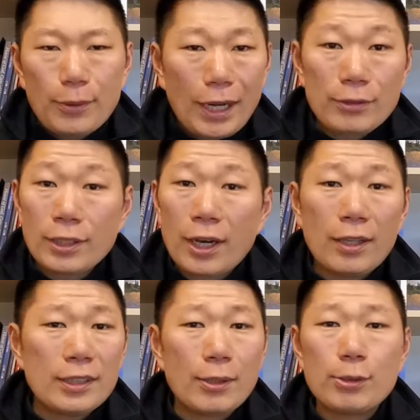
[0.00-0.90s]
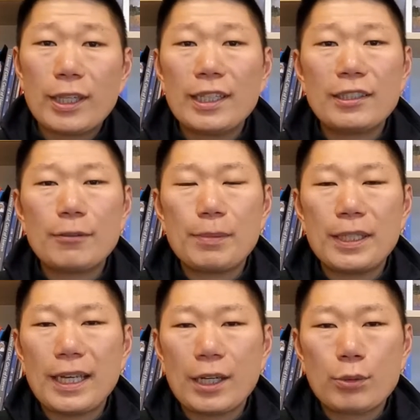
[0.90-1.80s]
When I was in college, I was studying to
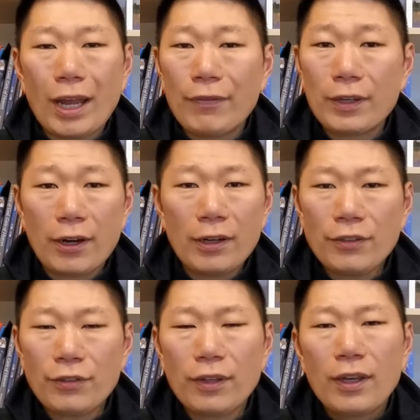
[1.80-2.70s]
be a graphic artist.